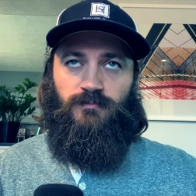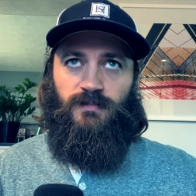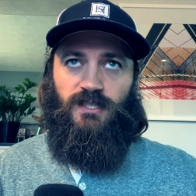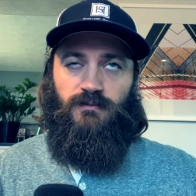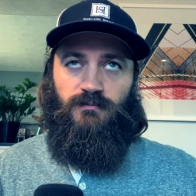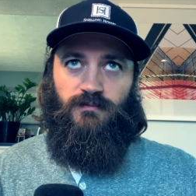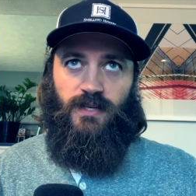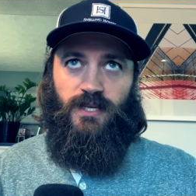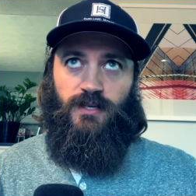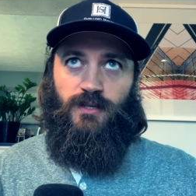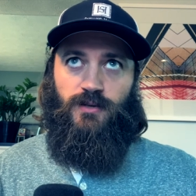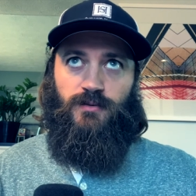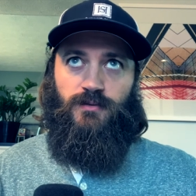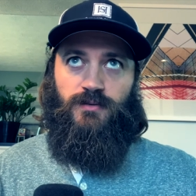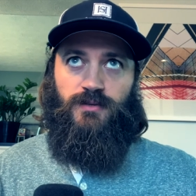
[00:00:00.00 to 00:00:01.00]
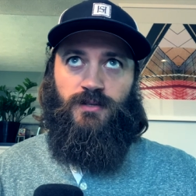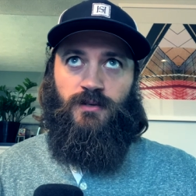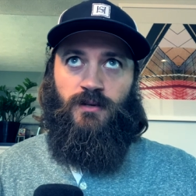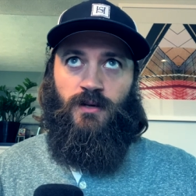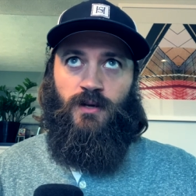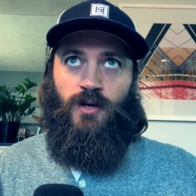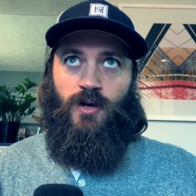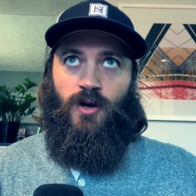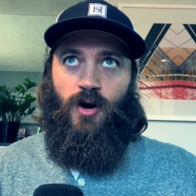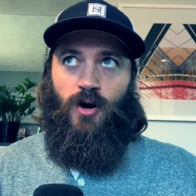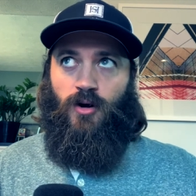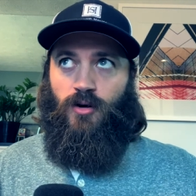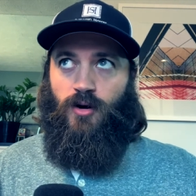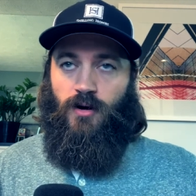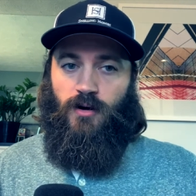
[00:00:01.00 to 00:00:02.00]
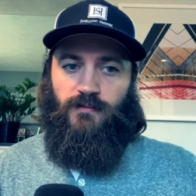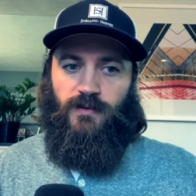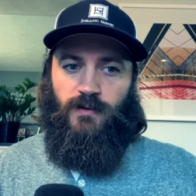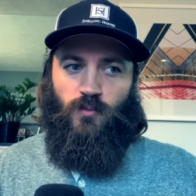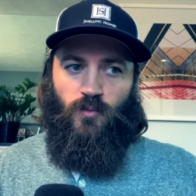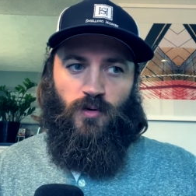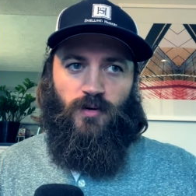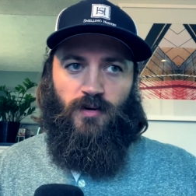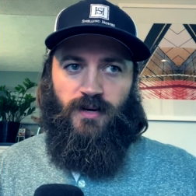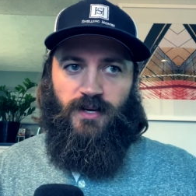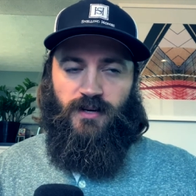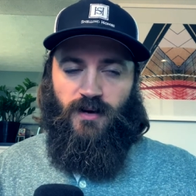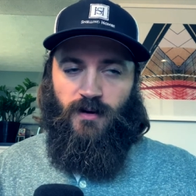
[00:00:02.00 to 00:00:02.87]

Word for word: Venues are often worried